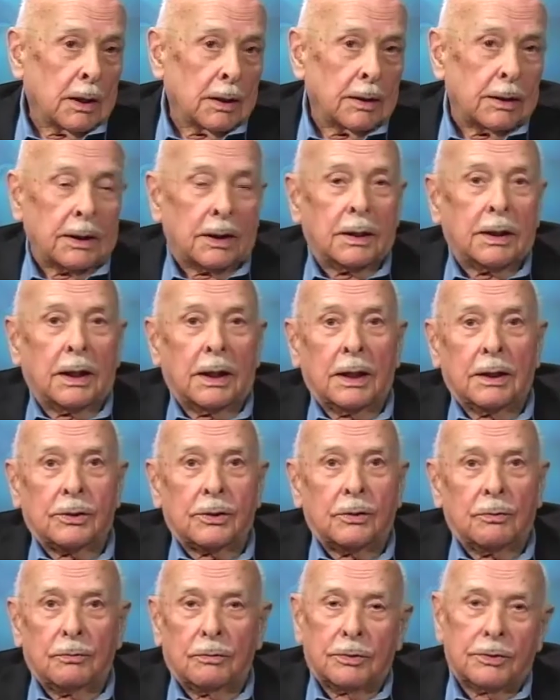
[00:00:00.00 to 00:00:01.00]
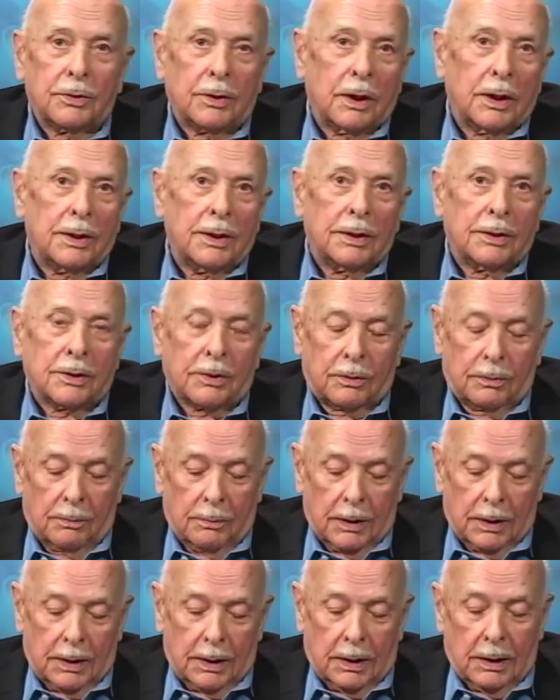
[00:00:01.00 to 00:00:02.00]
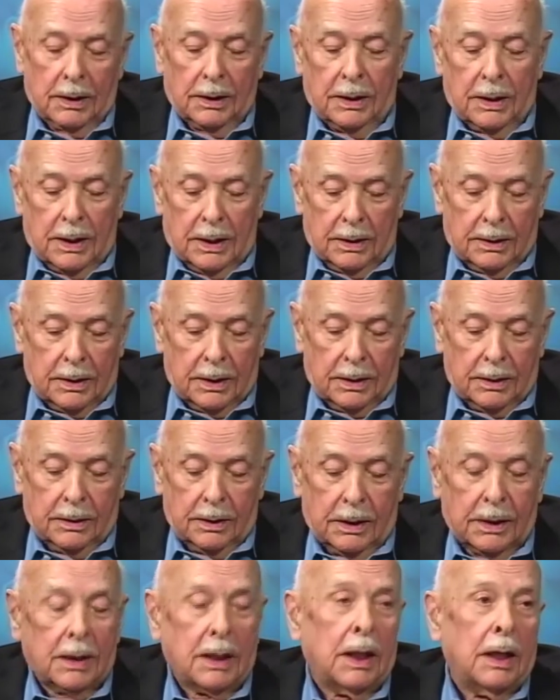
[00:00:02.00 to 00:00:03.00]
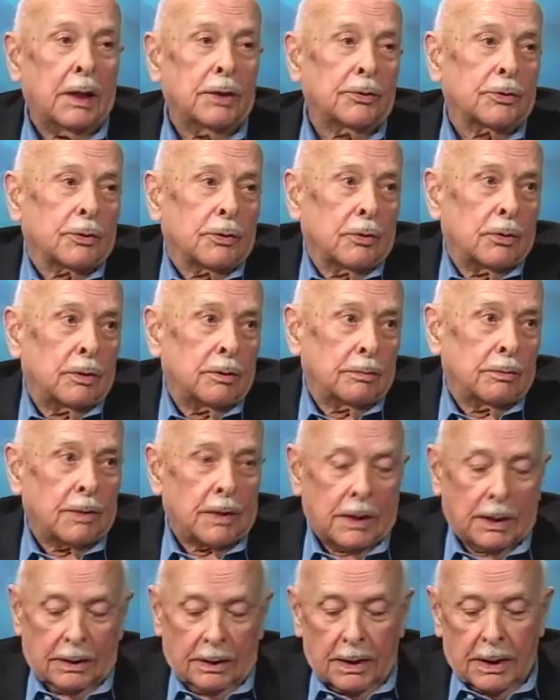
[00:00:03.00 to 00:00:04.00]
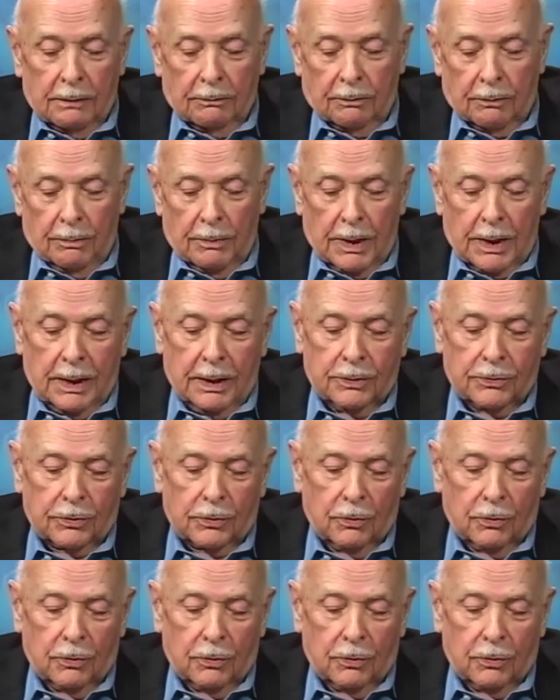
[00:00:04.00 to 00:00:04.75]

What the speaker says: Dick Henson was on this committee, and Dick Hazel from the Hazel.